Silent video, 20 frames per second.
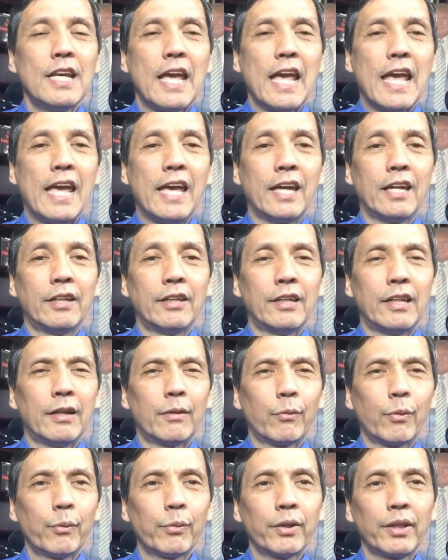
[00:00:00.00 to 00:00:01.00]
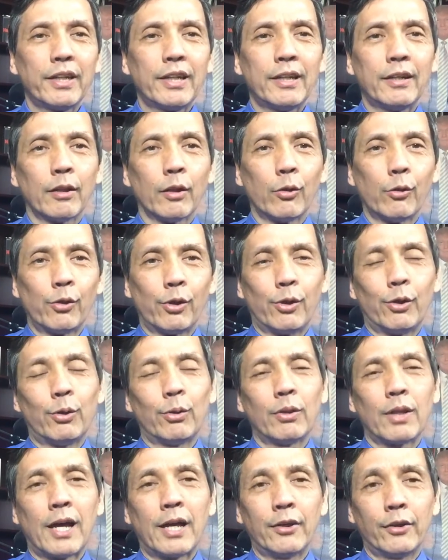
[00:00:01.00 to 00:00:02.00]
And we really didn't learn a whole
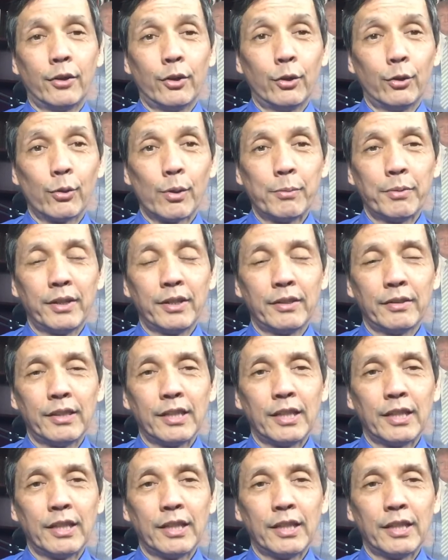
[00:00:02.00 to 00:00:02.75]
lot new. I mean,